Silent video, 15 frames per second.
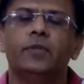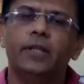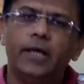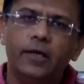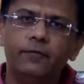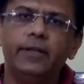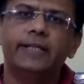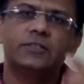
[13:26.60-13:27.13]

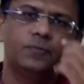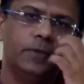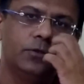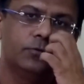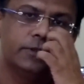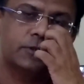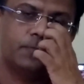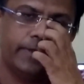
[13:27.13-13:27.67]
I will explain
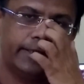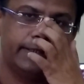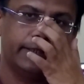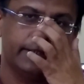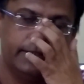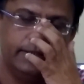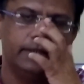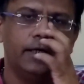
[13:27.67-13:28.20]
you this
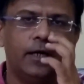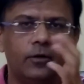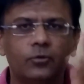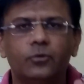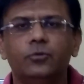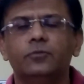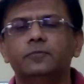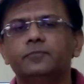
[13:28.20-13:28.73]
practically, how
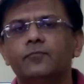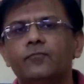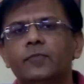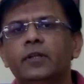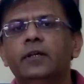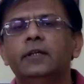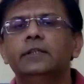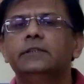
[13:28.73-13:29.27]
to
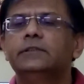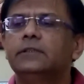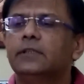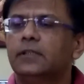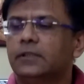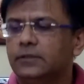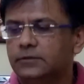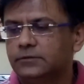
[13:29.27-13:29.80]

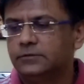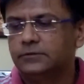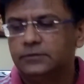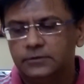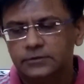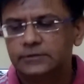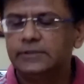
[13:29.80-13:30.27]
do.